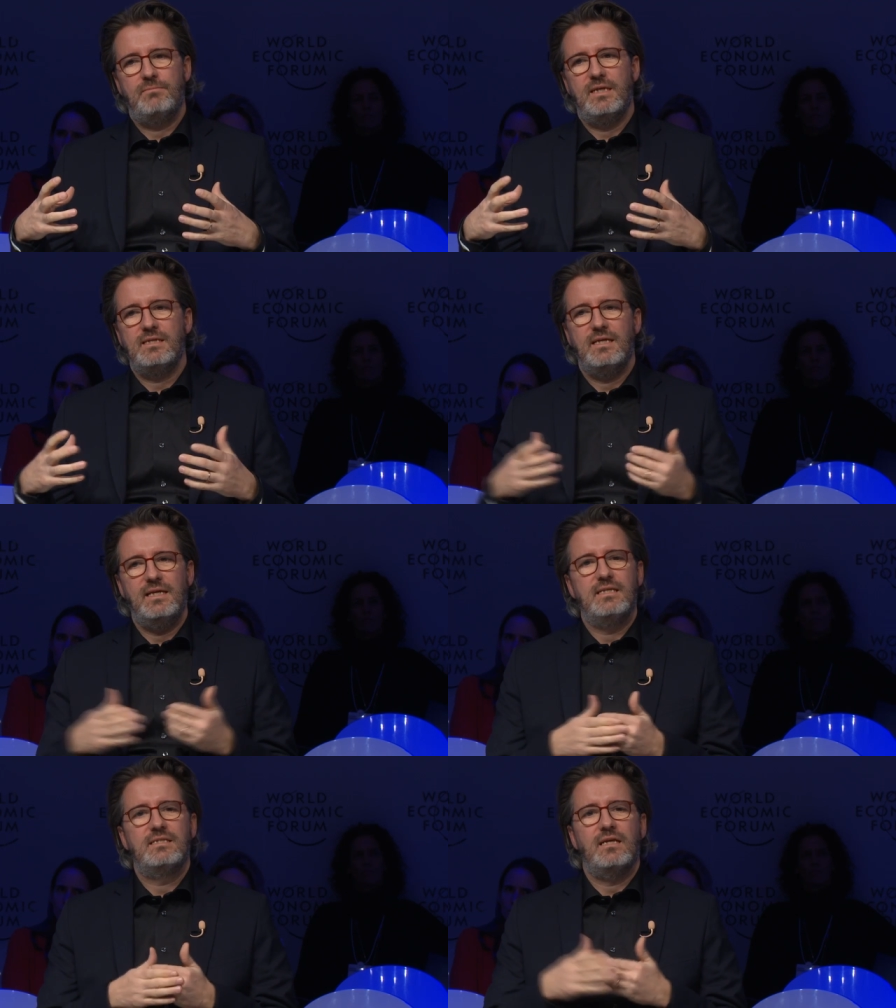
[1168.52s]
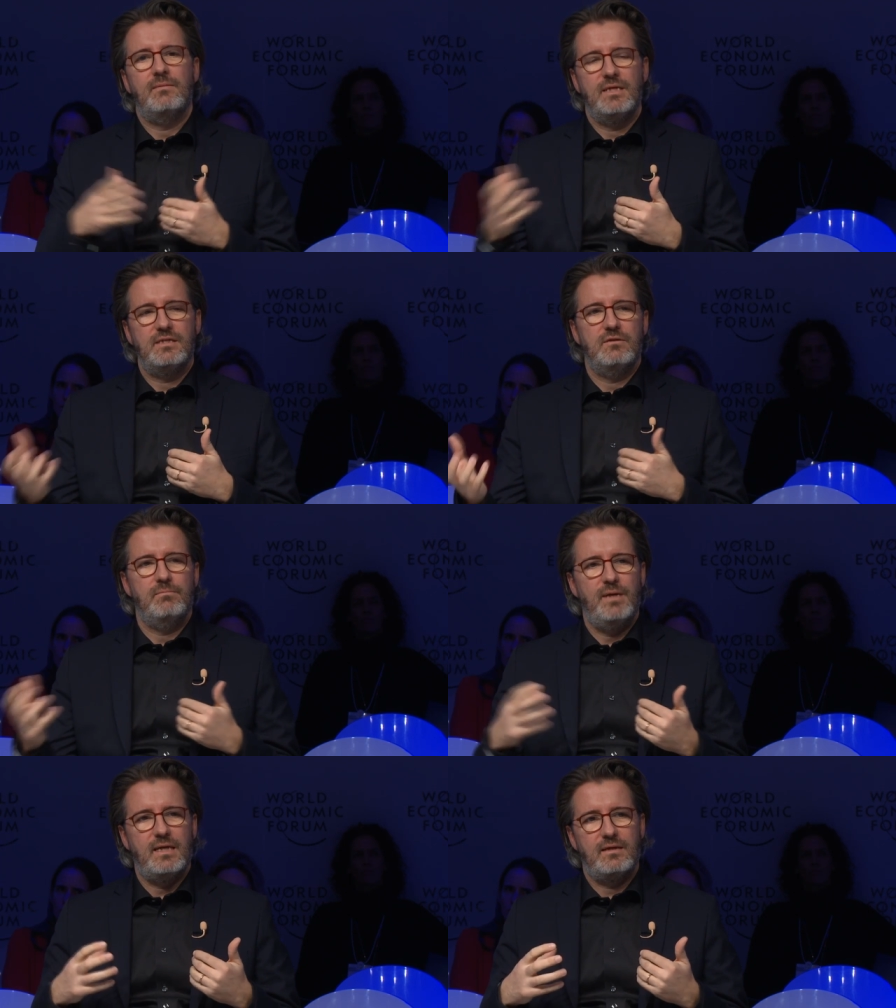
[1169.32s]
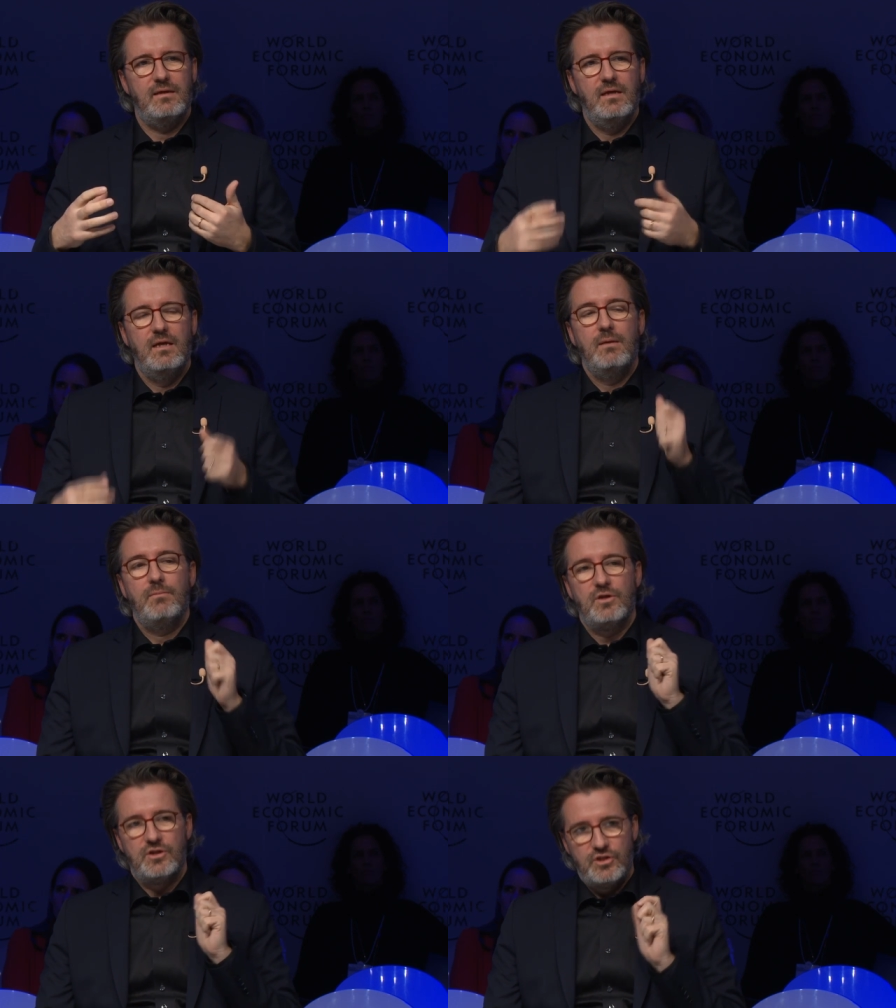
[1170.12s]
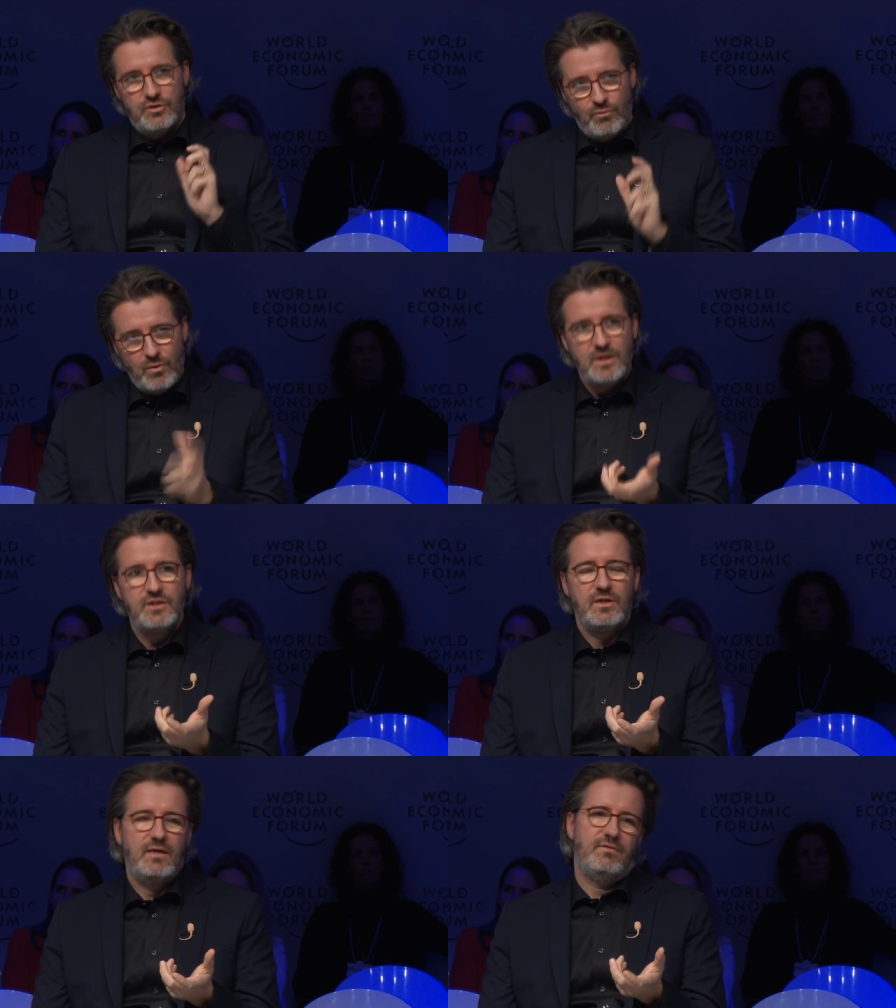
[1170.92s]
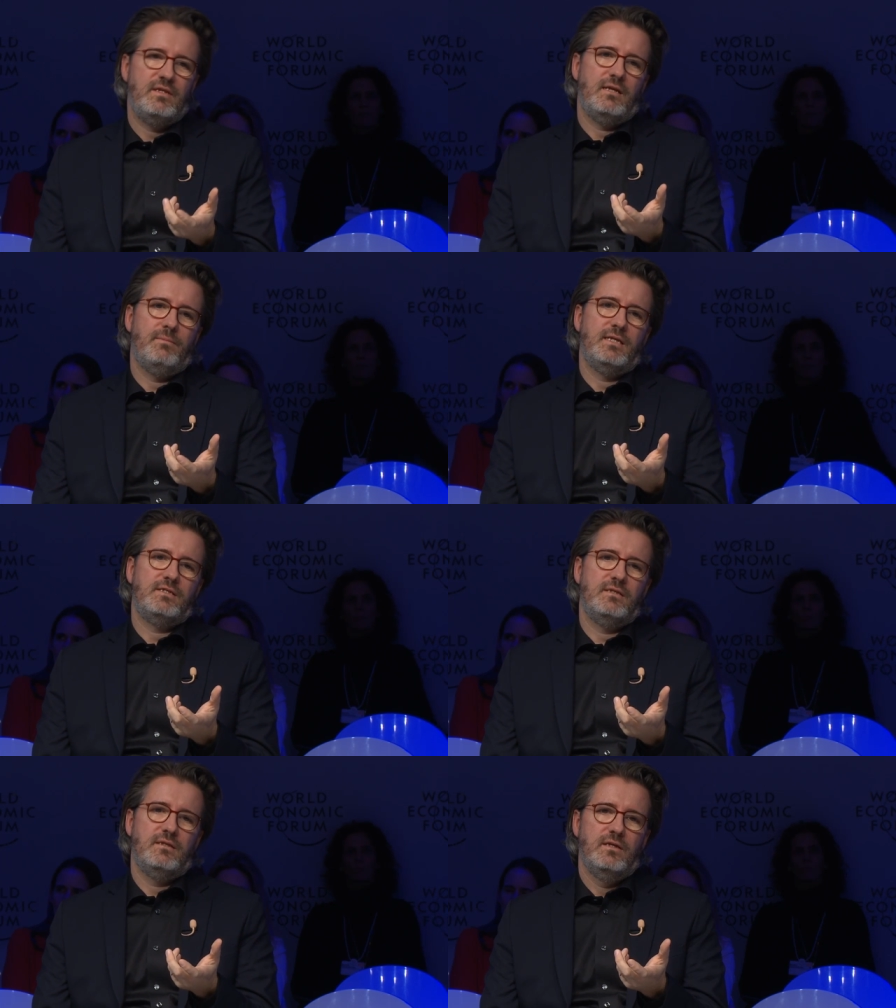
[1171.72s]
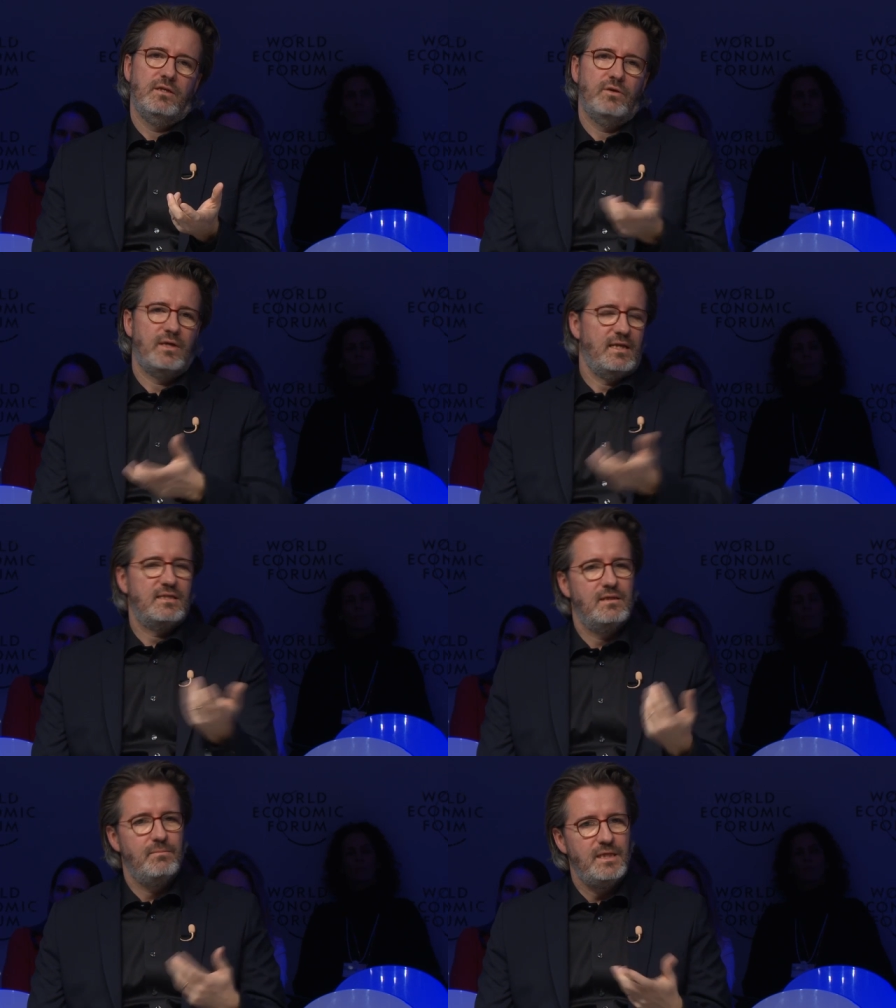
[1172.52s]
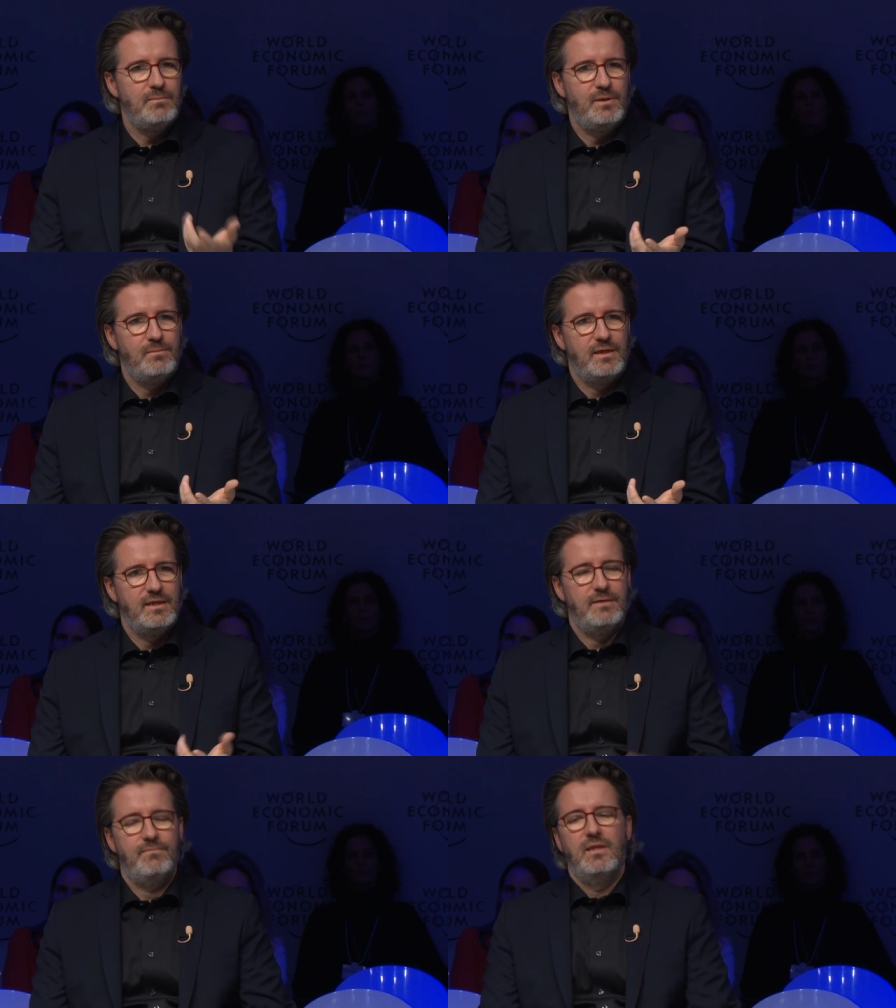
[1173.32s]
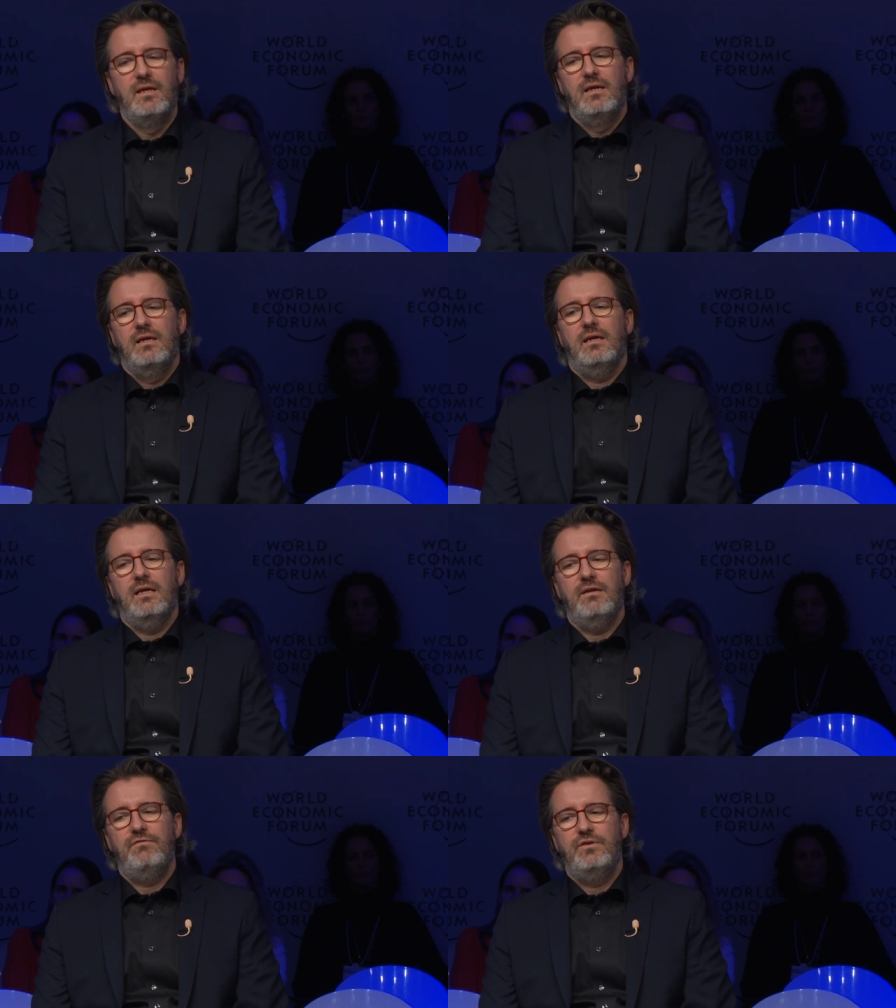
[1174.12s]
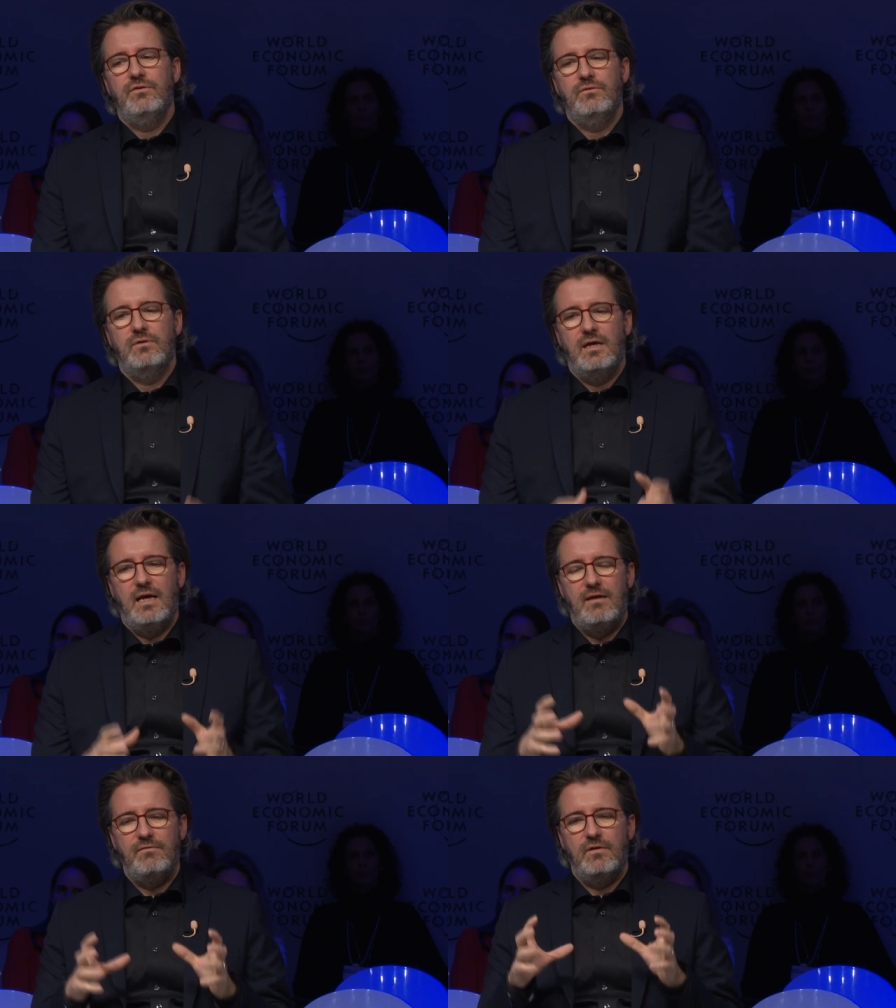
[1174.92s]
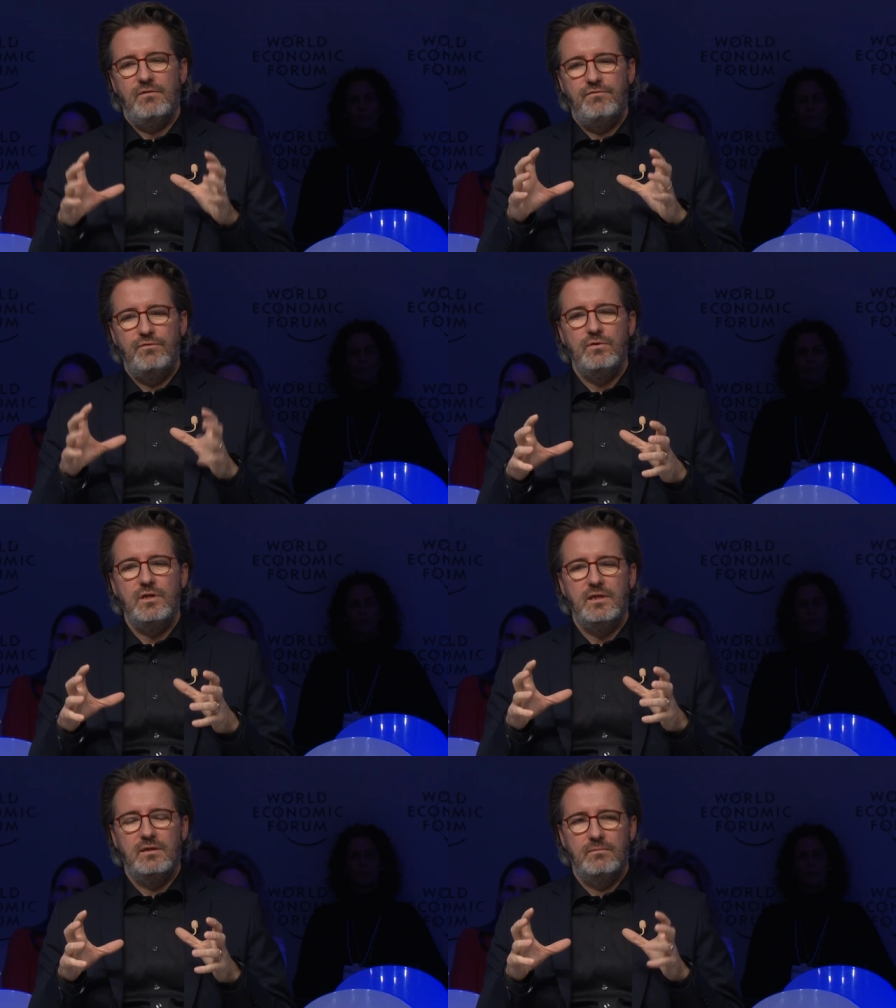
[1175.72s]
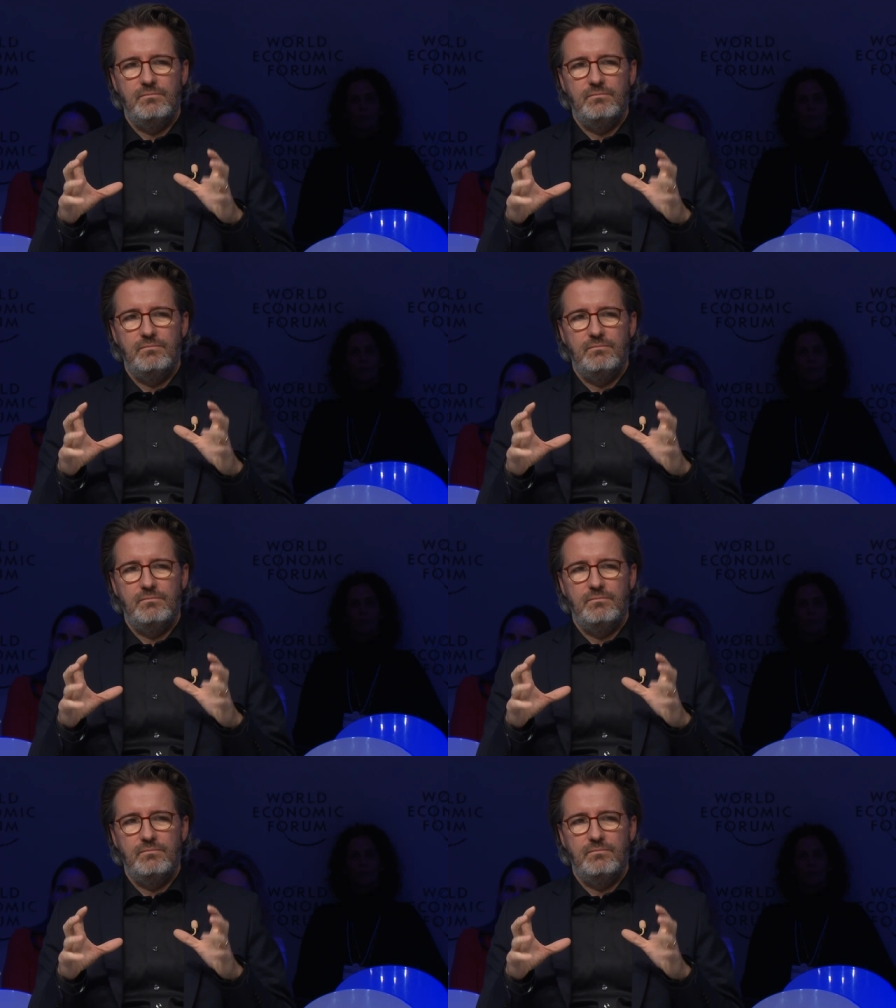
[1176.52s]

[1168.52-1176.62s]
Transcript: space its dimension back? Mm-hmm. Because once you have the dimension, you can actually meet people in it. If you have a fully